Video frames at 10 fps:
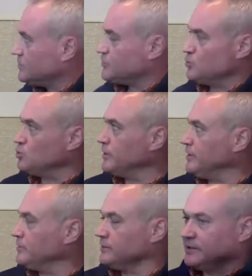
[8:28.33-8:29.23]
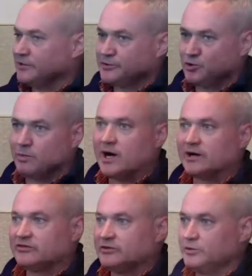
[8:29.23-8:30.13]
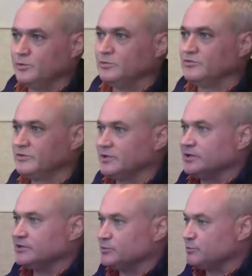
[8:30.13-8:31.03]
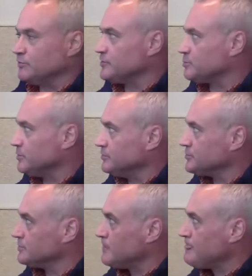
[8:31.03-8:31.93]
tool here in our toolbox to use to remove this pollution.